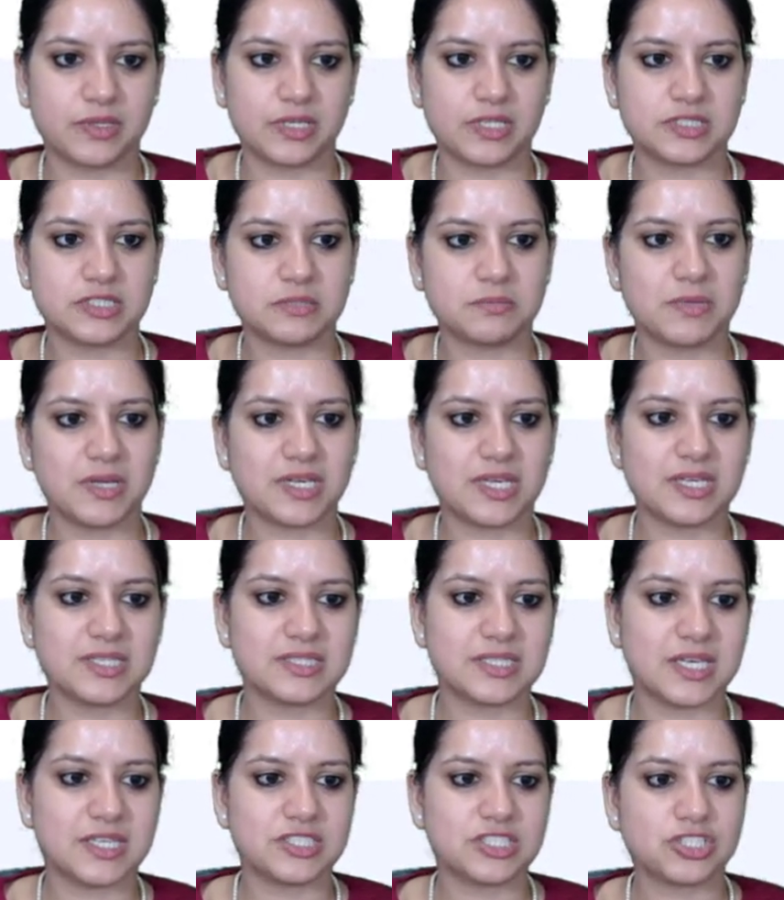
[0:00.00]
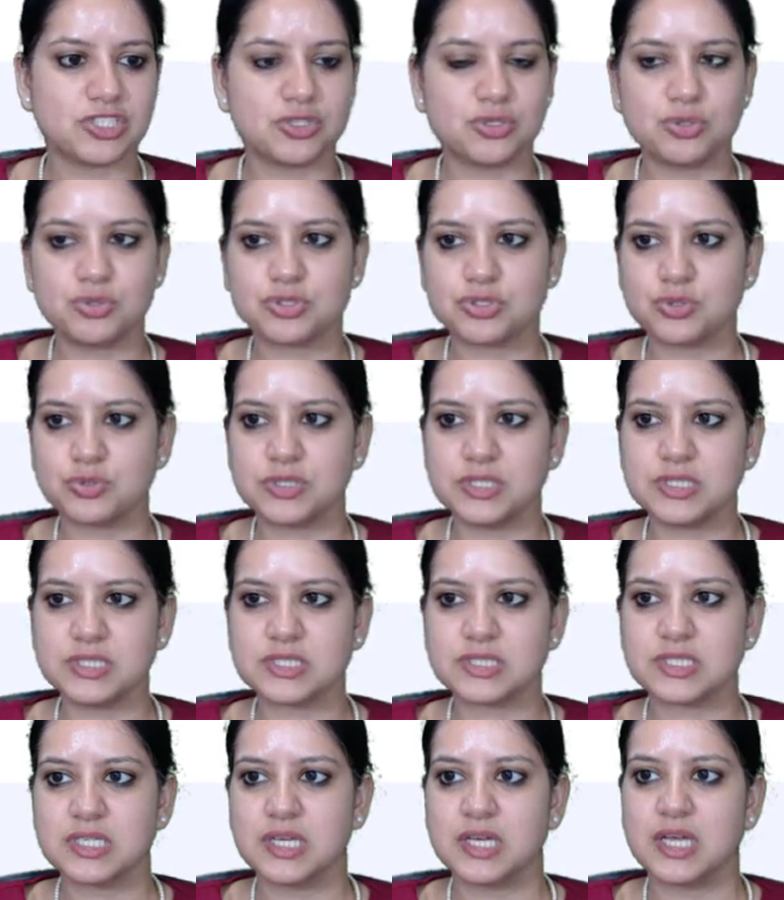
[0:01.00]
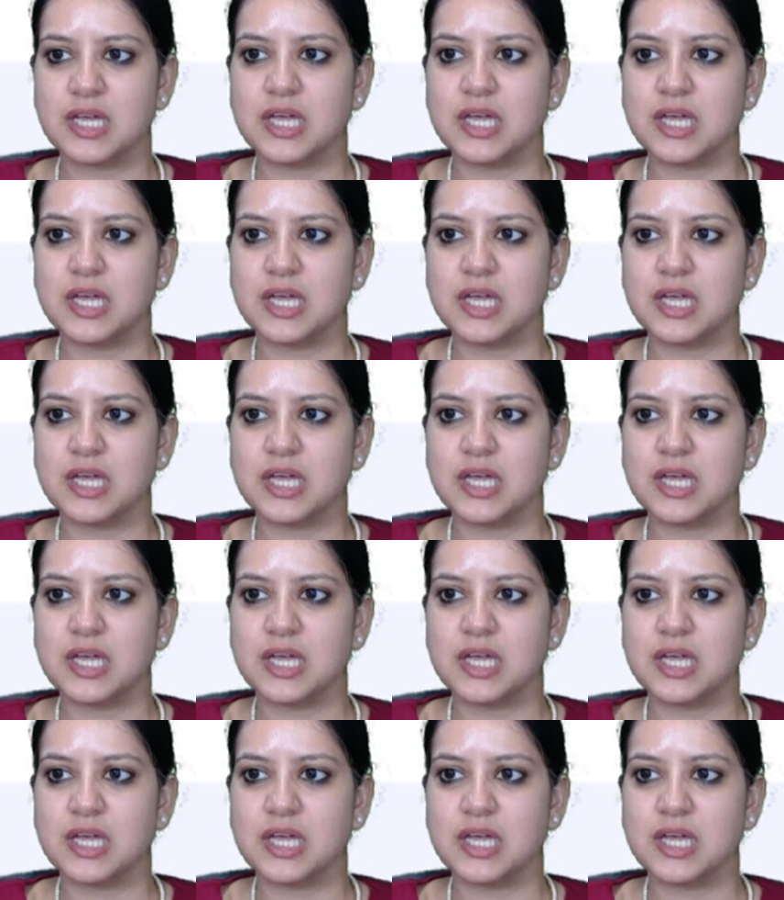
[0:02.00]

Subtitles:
Is it making sense to you, students?